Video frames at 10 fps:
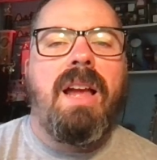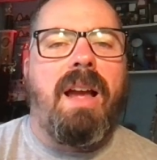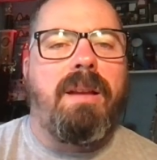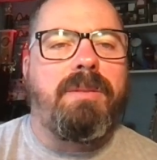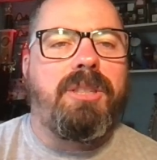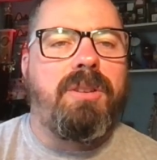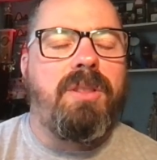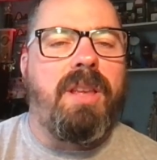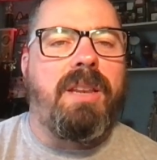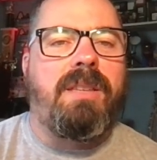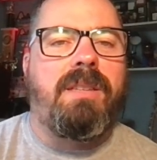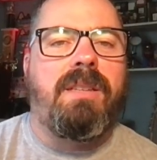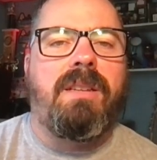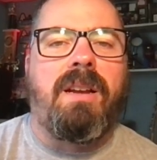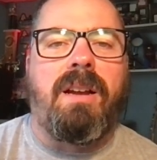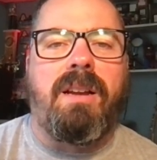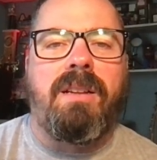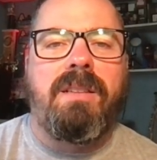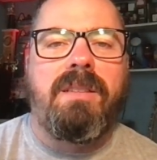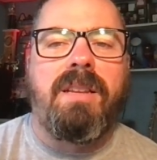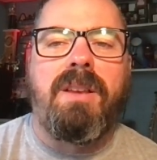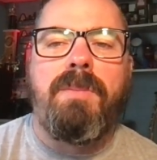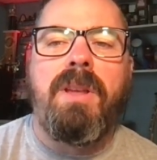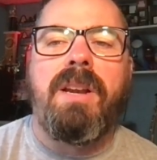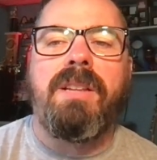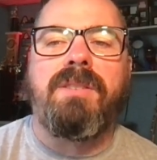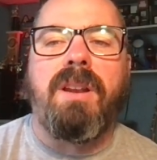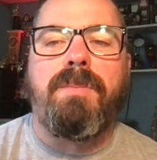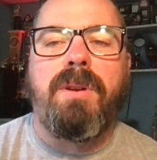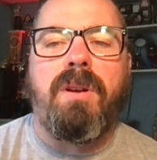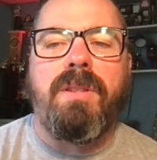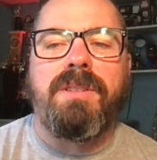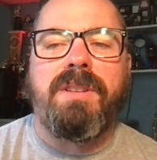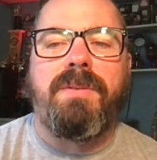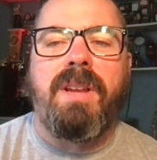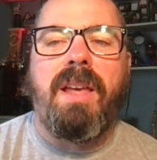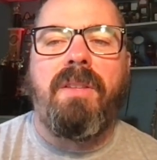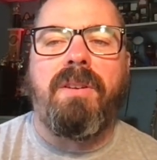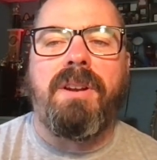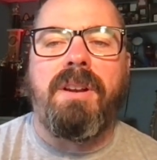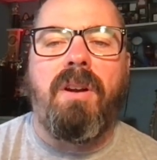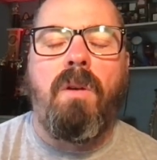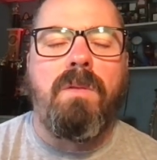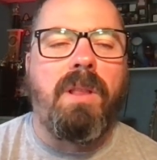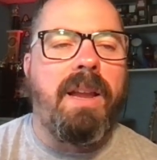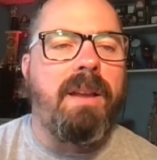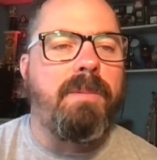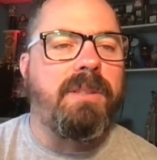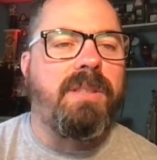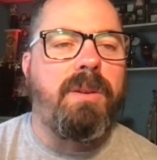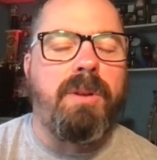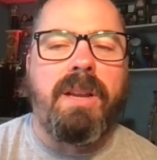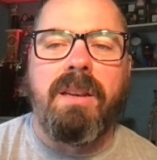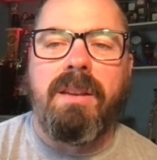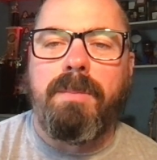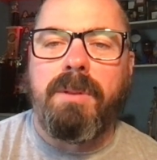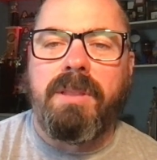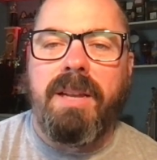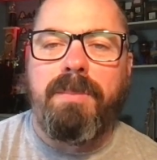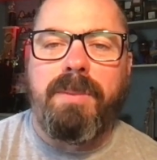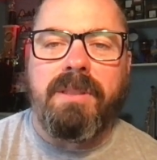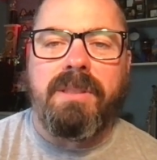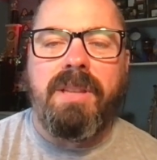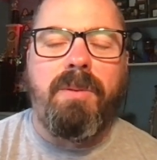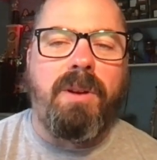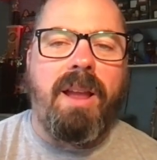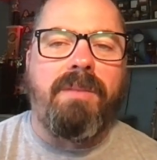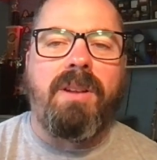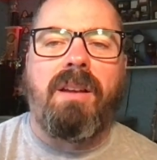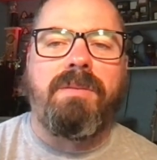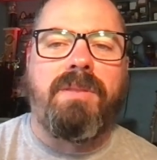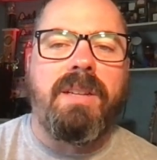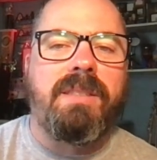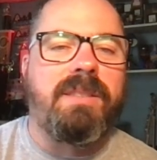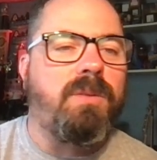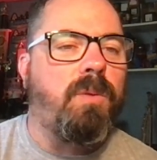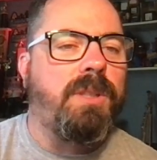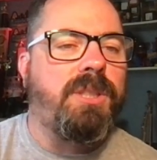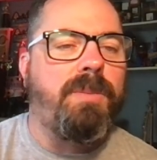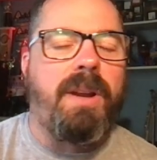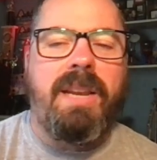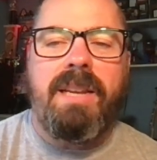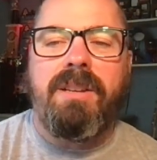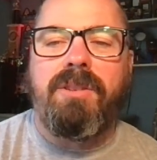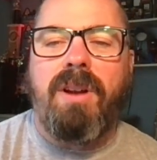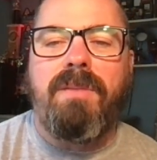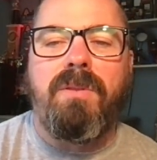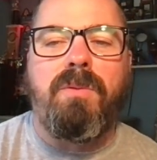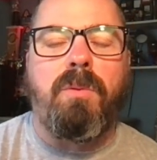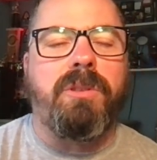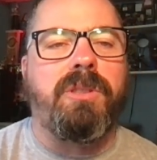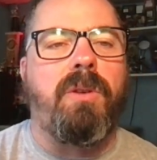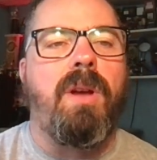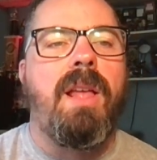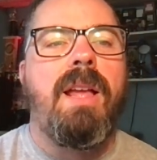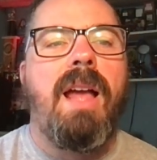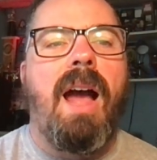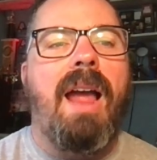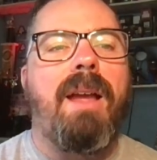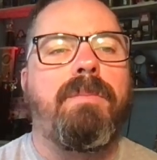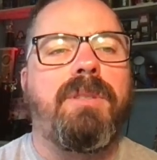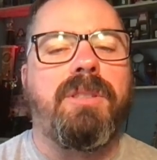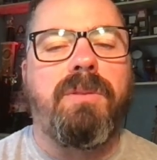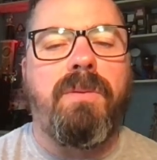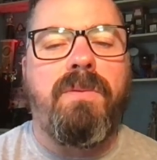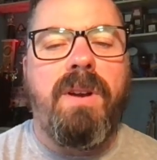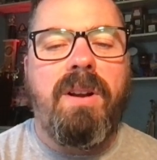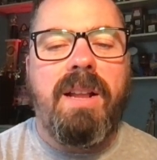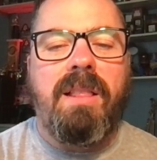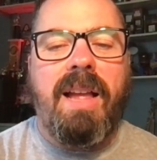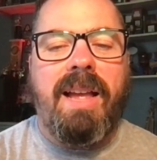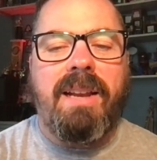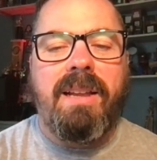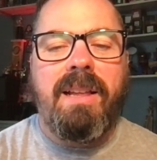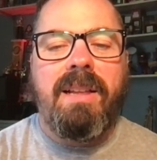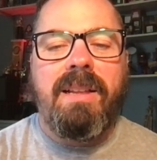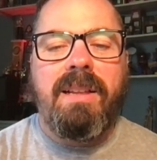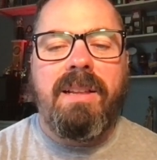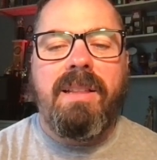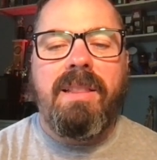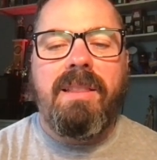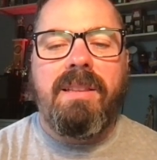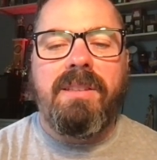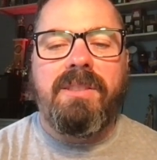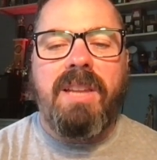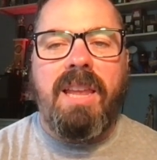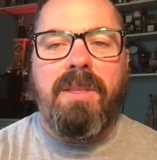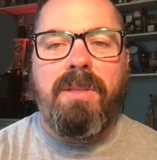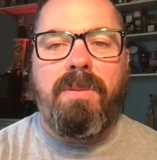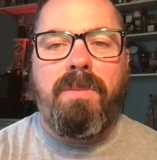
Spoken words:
I'm sure that the community is going to put all this stuff together and overlay them and see where you can double dip and see where you have conflicts and what you might need to travel for. So I am just very glad to see